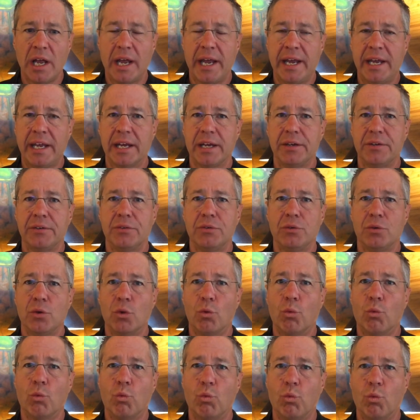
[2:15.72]
And
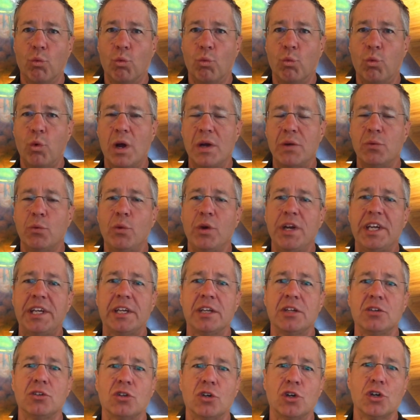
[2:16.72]
when we
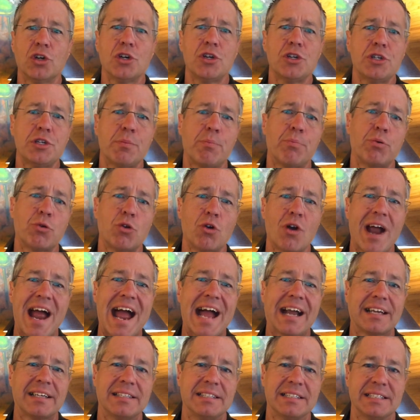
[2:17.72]
can learn to
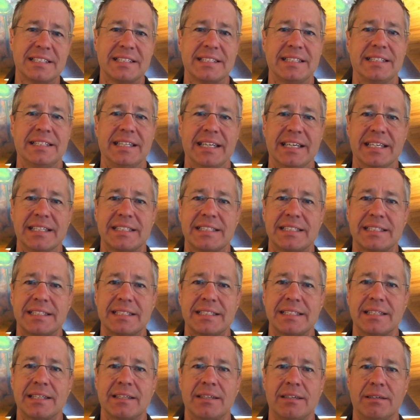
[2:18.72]
practice
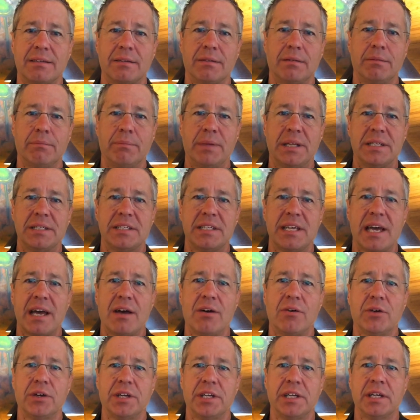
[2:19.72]
this
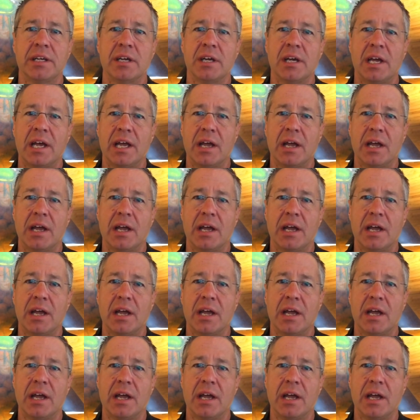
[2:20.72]
mentality,